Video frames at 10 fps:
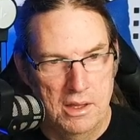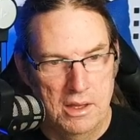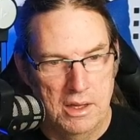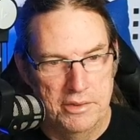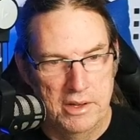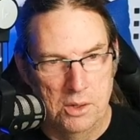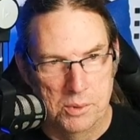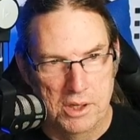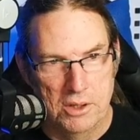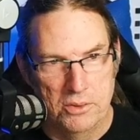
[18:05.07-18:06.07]
And there we
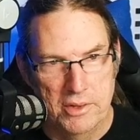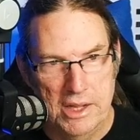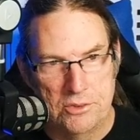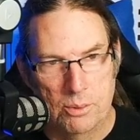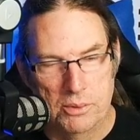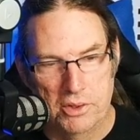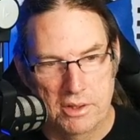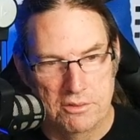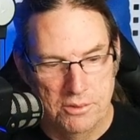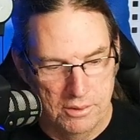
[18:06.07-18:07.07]
go. That's what we're
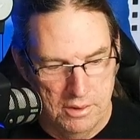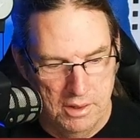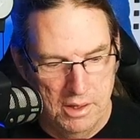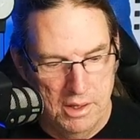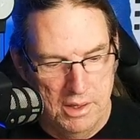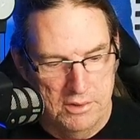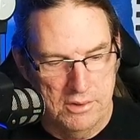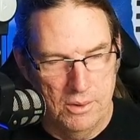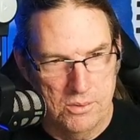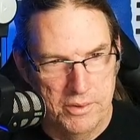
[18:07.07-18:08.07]
looking for. So
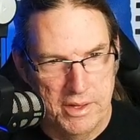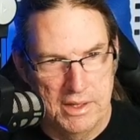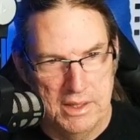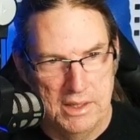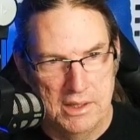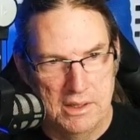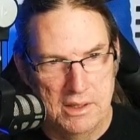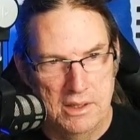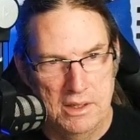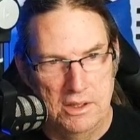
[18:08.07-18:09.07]
I'll run that again,
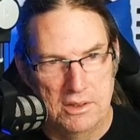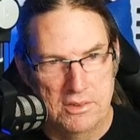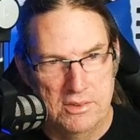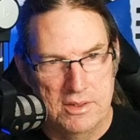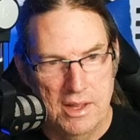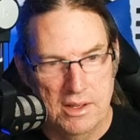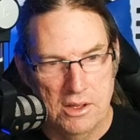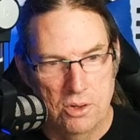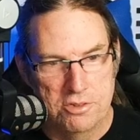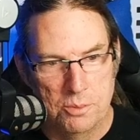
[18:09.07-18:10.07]
and you can see that
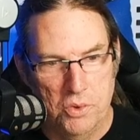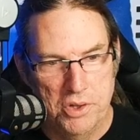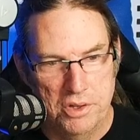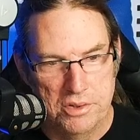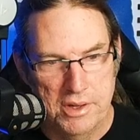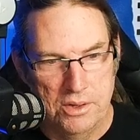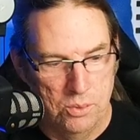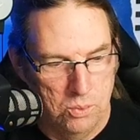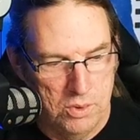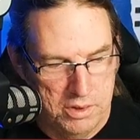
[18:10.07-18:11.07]
go from 100 down to
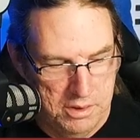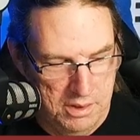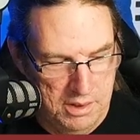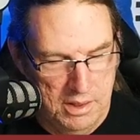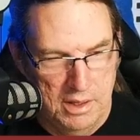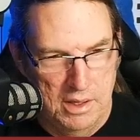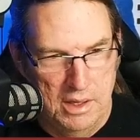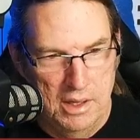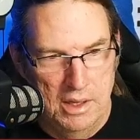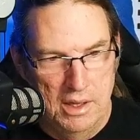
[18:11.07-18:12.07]
1,
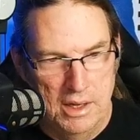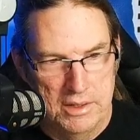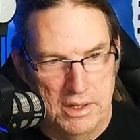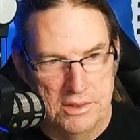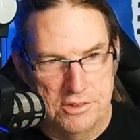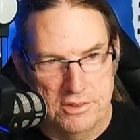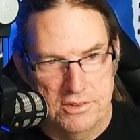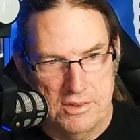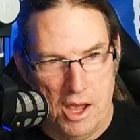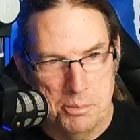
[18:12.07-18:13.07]
and then it's just
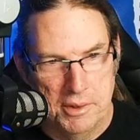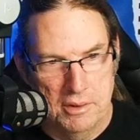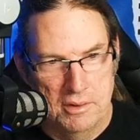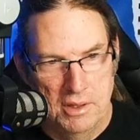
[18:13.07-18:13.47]
stopping.